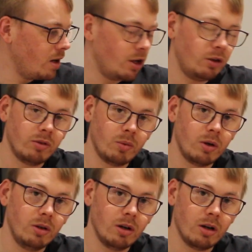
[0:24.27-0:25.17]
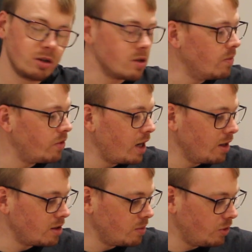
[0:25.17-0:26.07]
another one or something
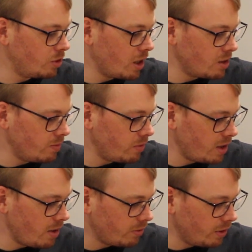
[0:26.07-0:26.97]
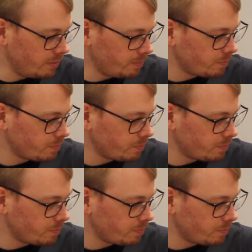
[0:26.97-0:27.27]
else, and we'll try something different.